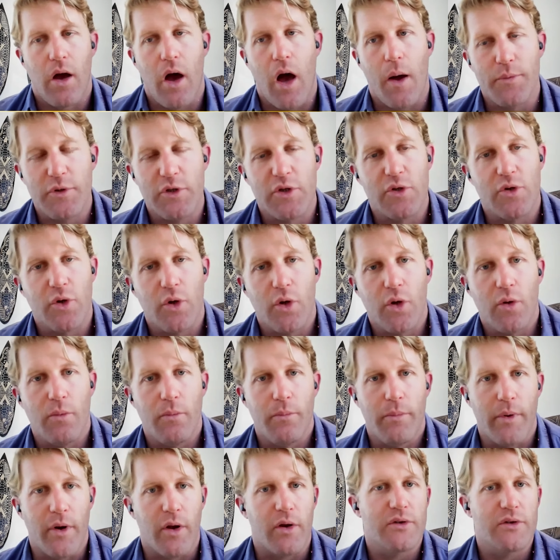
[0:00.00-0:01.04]
optional,
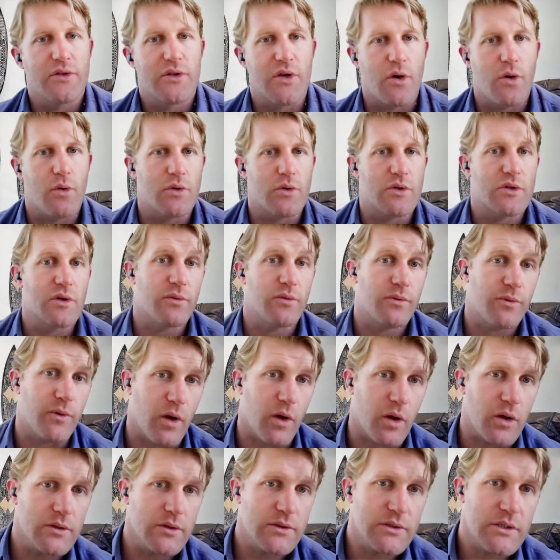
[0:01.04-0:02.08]
but also
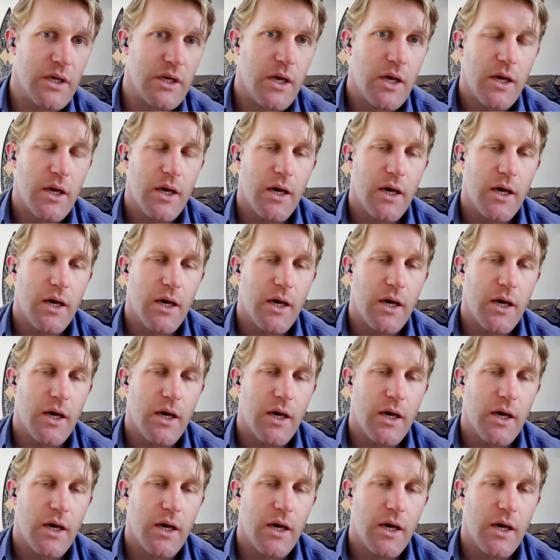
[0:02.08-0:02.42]
default,